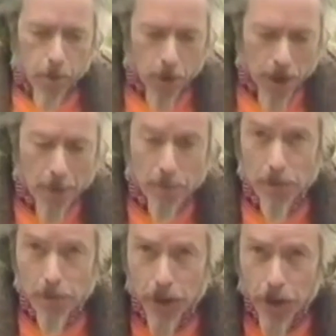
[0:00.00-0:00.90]
What
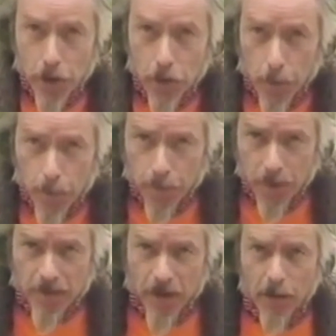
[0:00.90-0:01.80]
happens when you,
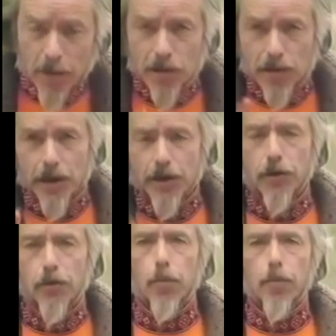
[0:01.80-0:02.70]
if I were to say to
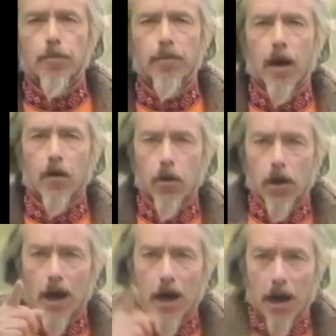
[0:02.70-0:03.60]
you, now
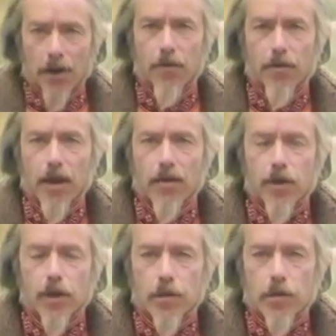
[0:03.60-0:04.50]
look hard at the
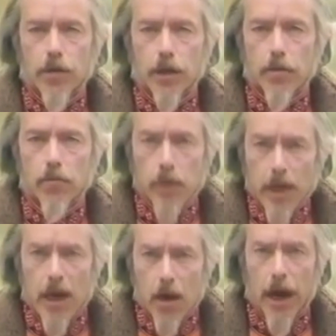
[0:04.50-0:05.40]
television screen,
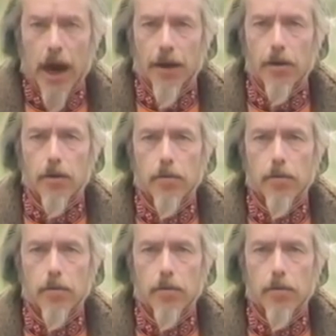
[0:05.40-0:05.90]
really look at it.